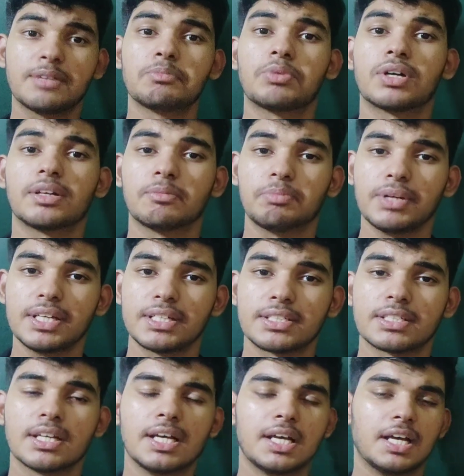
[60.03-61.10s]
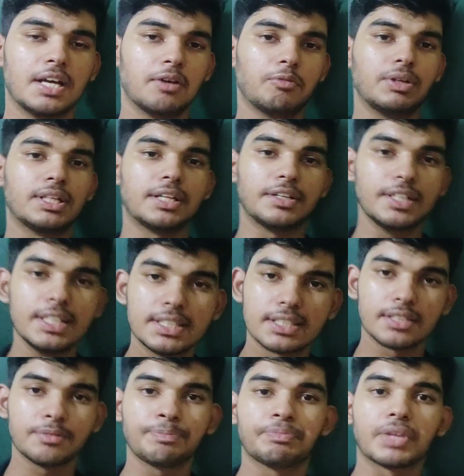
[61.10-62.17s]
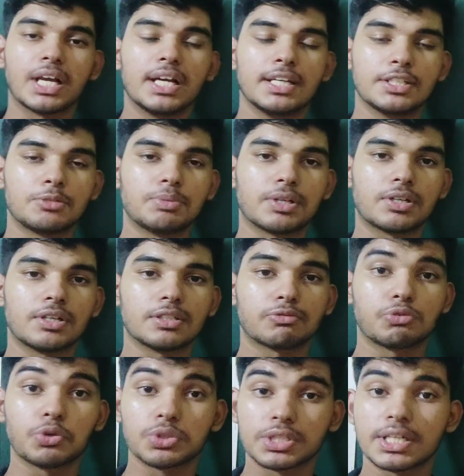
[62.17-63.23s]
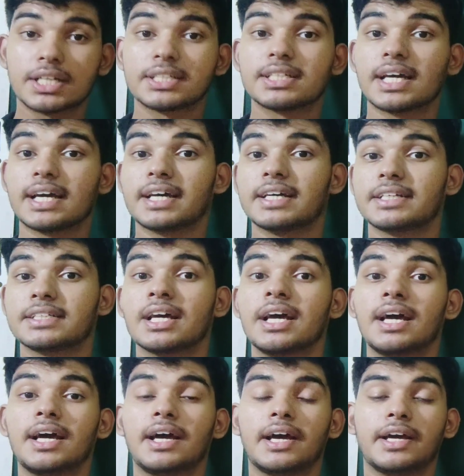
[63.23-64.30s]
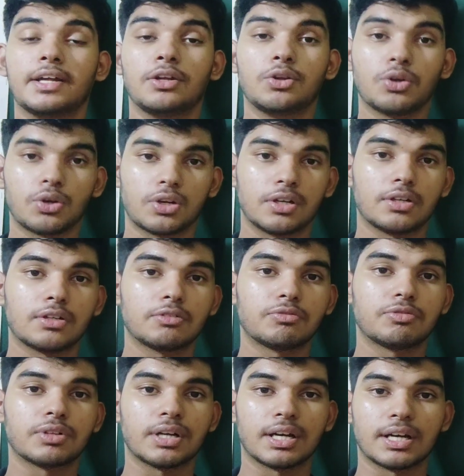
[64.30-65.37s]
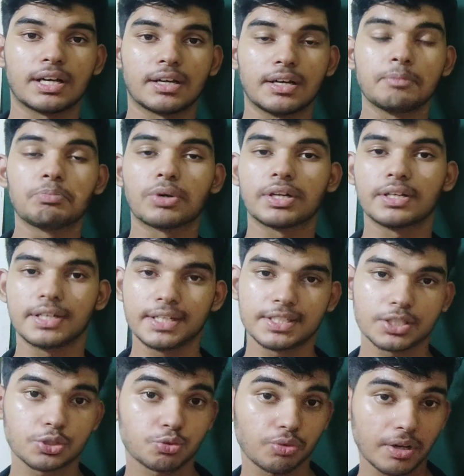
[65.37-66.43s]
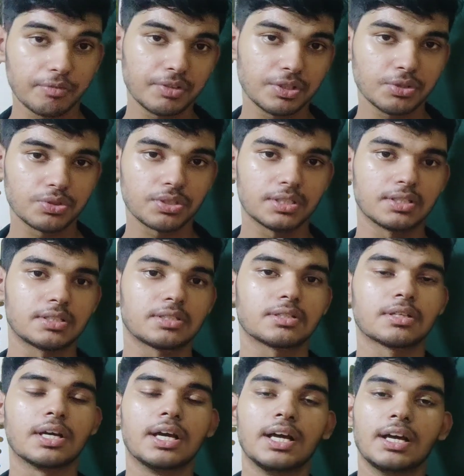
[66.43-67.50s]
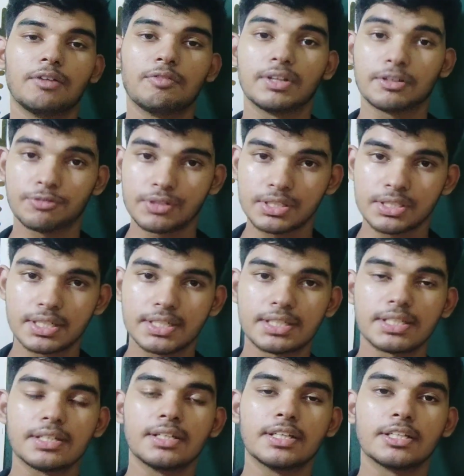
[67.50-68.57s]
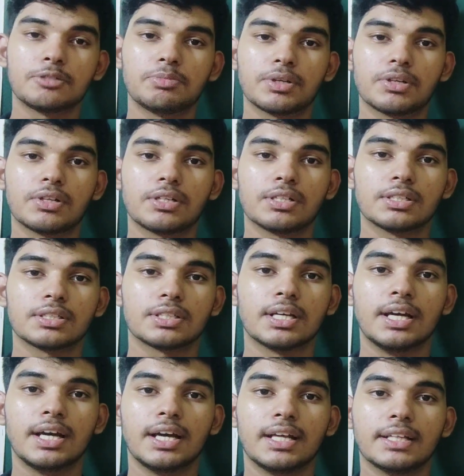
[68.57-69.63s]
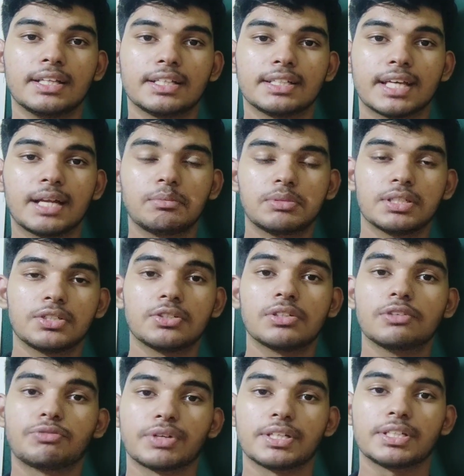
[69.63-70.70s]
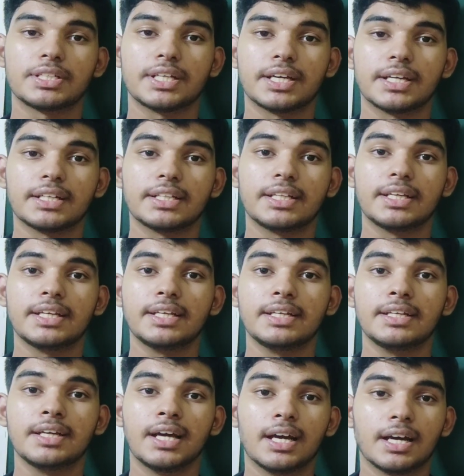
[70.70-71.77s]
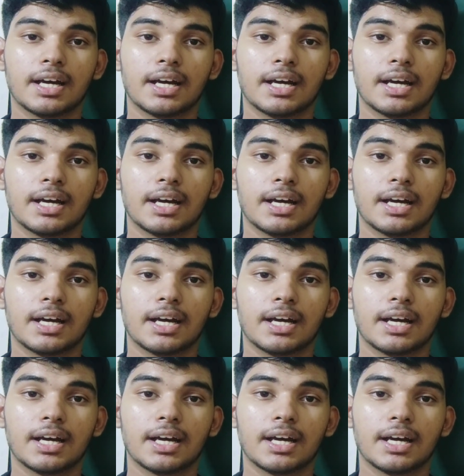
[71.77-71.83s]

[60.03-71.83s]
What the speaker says: an important pace? Well, the reason is because flowcharts has a lot of important reasons why we use this. Well, the first reason is because this helps us to differentiate the